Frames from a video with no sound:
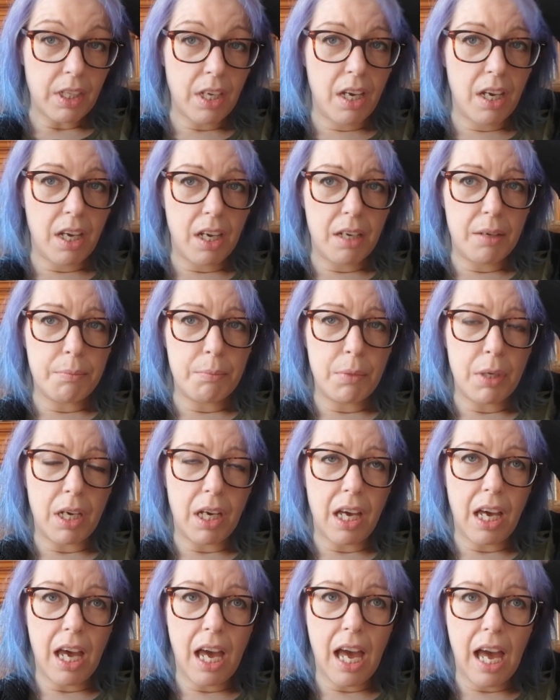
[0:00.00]
And
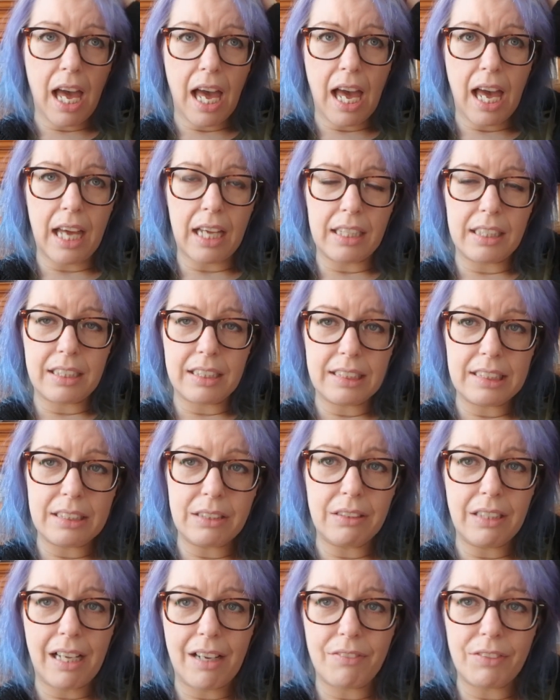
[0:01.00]
I
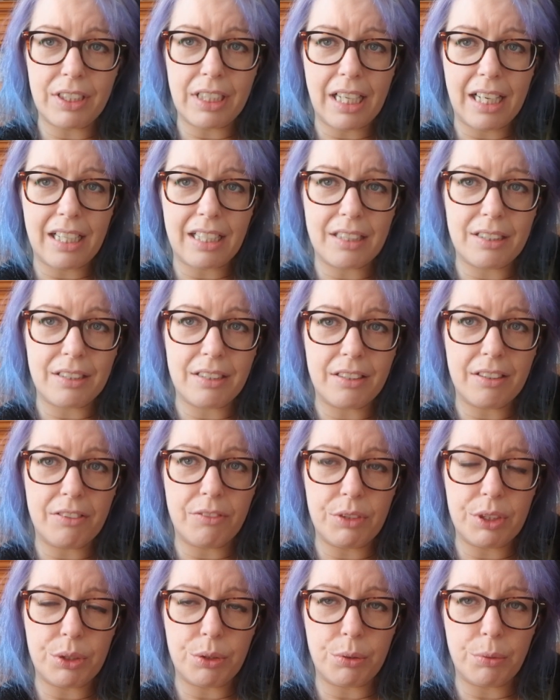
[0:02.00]
still haven't had
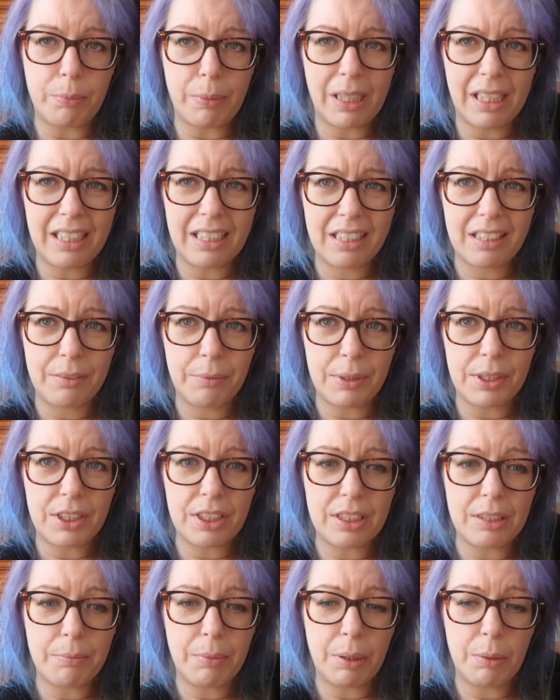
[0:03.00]
a result back,
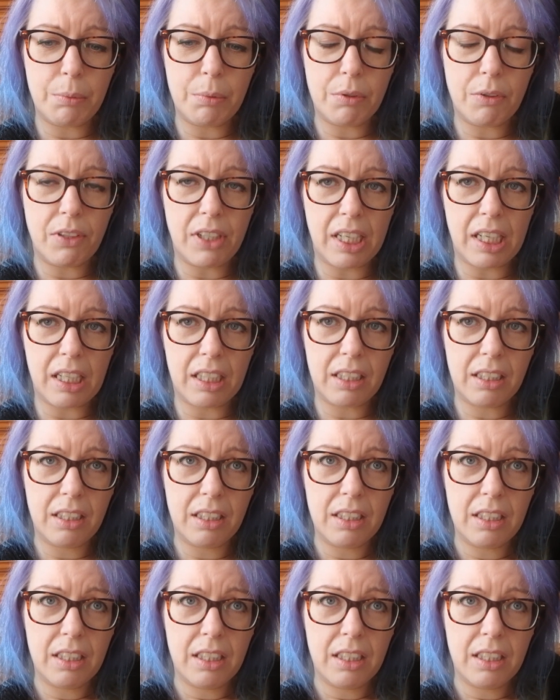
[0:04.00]
which is a bit worrying.